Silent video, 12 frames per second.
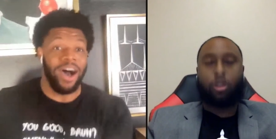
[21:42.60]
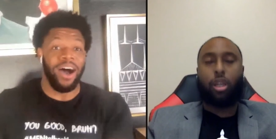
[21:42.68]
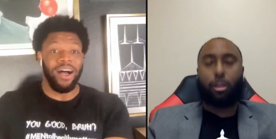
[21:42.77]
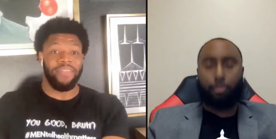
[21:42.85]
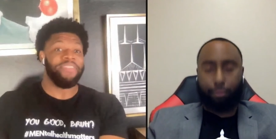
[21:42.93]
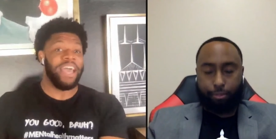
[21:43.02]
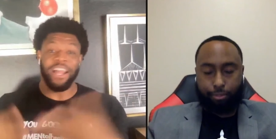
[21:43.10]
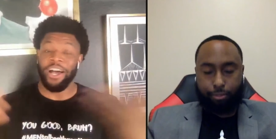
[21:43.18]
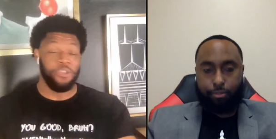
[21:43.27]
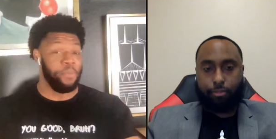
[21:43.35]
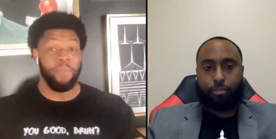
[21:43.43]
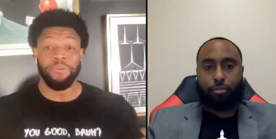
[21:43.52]
Speaker 1: uh, yeah. that
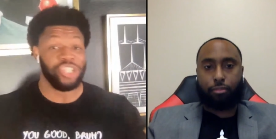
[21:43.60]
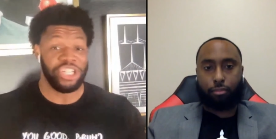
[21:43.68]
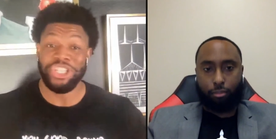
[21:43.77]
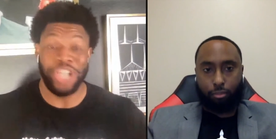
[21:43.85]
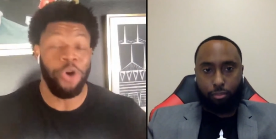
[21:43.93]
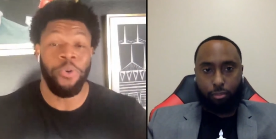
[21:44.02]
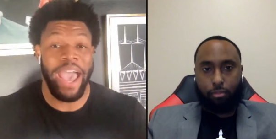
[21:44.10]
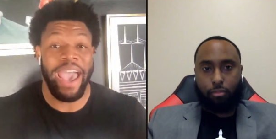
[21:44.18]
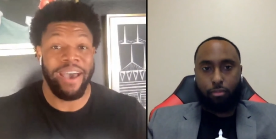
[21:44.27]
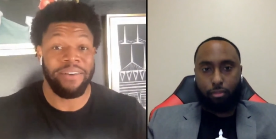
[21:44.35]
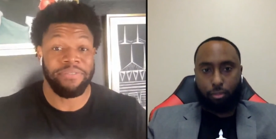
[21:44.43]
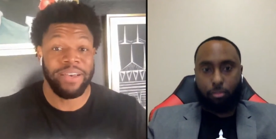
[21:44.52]
other people just don't
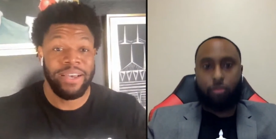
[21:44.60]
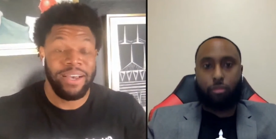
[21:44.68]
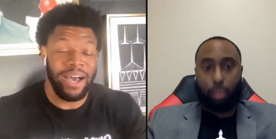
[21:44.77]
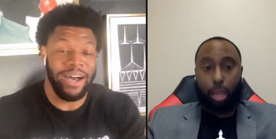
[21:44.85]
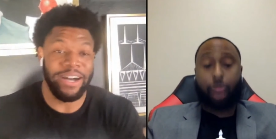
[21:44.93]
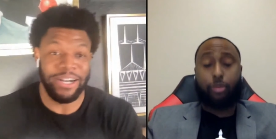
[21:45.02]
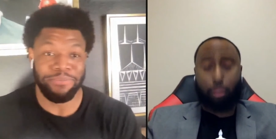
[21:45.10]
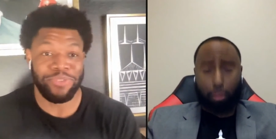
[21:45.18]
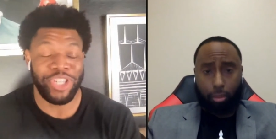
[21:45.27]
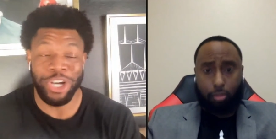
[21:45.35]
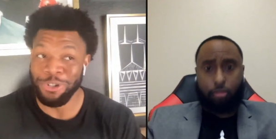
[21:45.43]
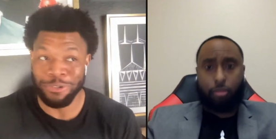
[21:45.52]
have. Um,
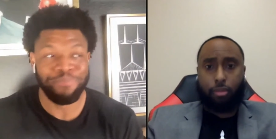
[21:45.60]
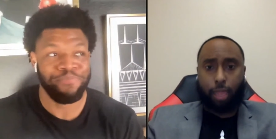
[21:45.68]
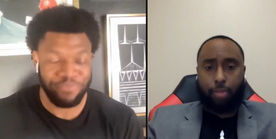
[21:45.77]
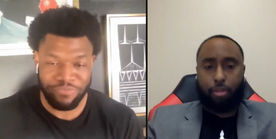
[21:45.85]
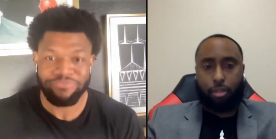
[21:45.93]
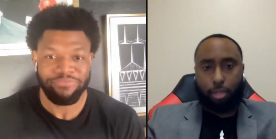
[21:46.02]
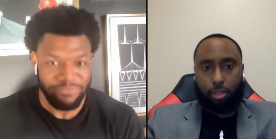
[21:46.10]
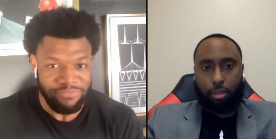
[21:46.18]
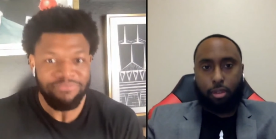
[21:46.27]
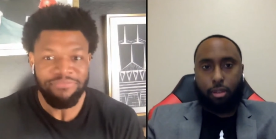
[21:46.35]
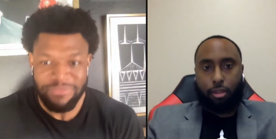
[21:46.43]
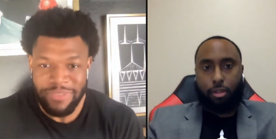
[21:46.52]
Absolutely. So,
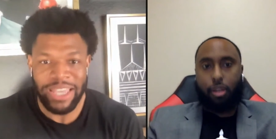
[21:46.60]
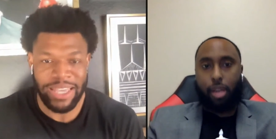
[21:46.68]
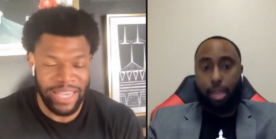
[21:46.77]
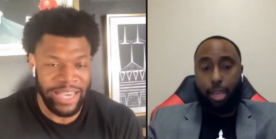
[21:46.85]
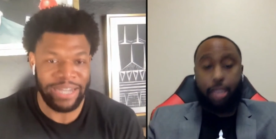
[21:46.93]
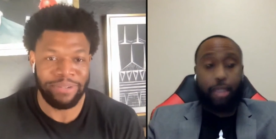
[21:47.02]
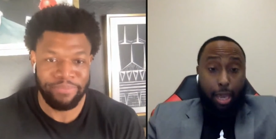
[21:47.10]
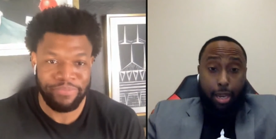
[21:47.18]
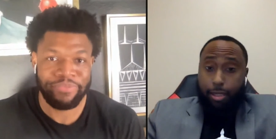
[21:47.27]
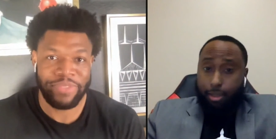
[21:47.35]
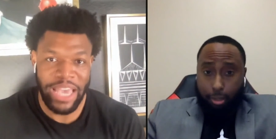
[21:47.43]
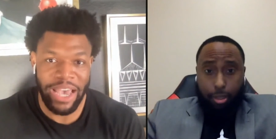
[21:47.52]
Absolutely. Yeah. And yes,
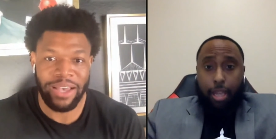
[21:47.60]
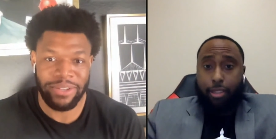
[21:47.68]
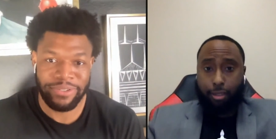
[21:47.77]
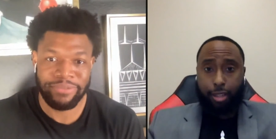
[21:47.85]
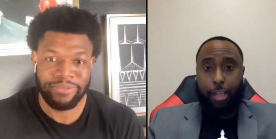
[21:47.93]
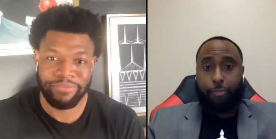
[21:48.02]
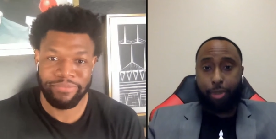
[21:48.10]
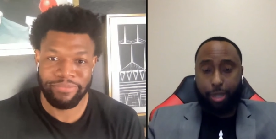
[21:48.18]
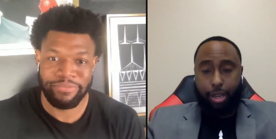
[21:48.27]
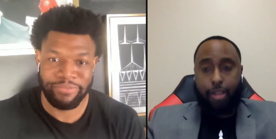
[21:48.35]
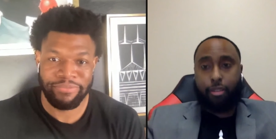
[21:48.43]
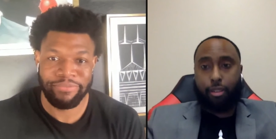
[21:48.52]
and yeah.
Speaker 2: that's that's
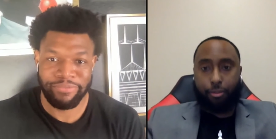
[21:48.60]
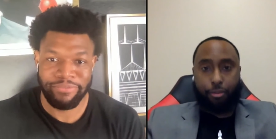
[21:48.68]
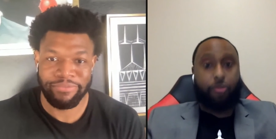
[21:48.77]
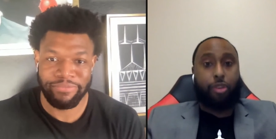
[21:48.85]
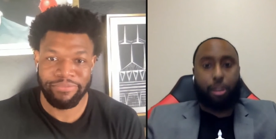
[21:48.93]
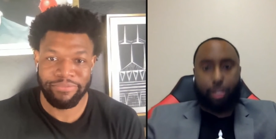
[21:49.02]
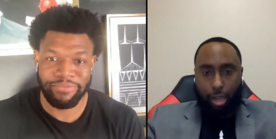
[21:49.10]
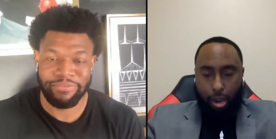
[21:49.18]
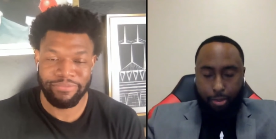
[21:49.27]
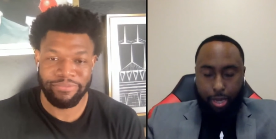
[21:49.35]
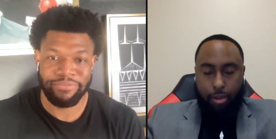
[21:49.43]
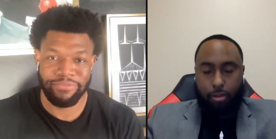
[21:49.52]
because of their
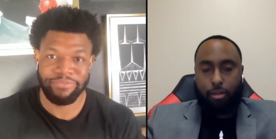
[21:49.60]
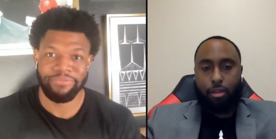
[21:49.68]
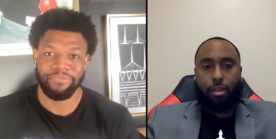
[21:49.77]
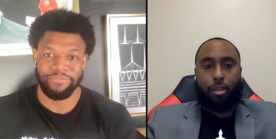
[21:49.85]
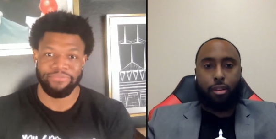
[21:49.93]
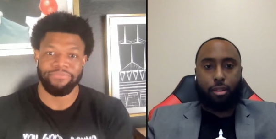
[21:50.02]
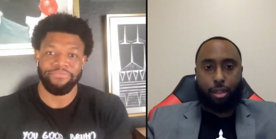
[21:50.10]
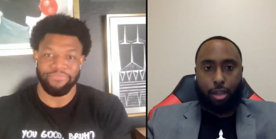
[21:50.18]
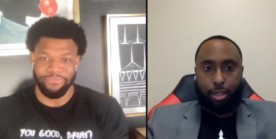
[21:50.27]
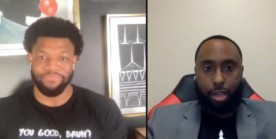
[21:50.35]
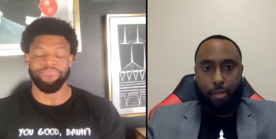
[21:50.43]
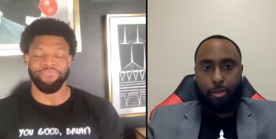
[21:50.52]
job title
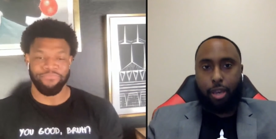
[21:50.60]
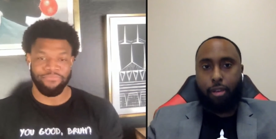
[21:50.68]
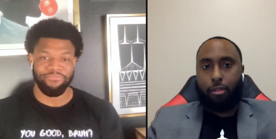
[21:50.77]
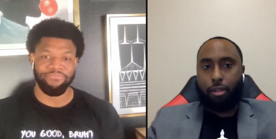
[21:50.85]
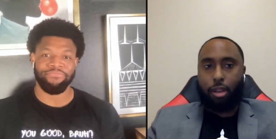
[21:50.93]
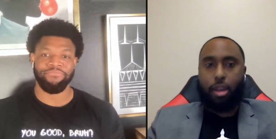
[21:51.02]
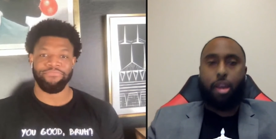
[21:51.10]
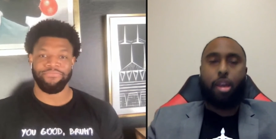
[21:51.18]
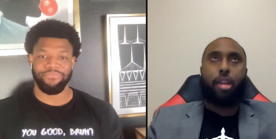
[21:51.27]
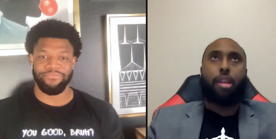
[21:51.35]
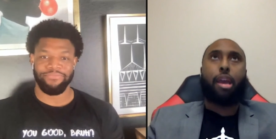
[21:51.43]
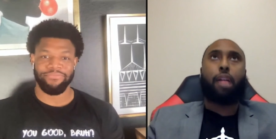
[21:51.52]
their job mm-hmm. title.
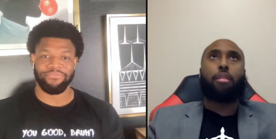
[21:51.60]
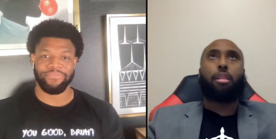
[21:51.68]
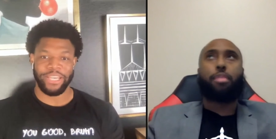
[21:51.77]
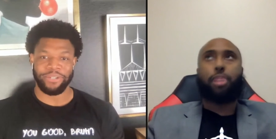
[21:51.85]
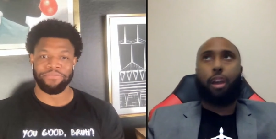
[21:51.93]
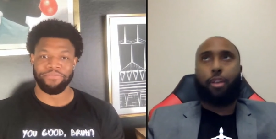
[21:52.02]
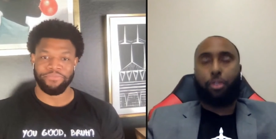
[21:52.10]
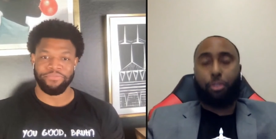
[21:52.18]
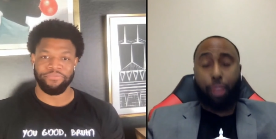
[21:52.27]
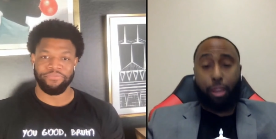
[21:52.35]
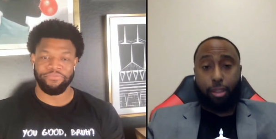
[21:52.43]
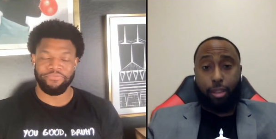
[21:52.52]
Now, yeah. let me
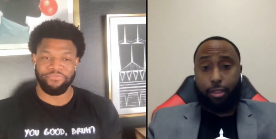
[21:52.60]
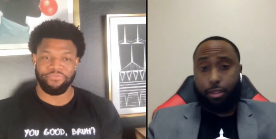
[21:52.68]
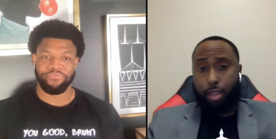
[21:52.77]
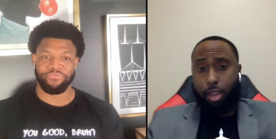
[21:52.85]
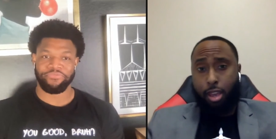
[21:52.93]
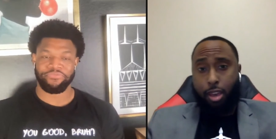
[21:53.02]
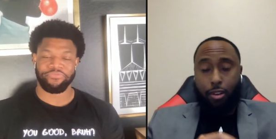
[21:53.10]
also say this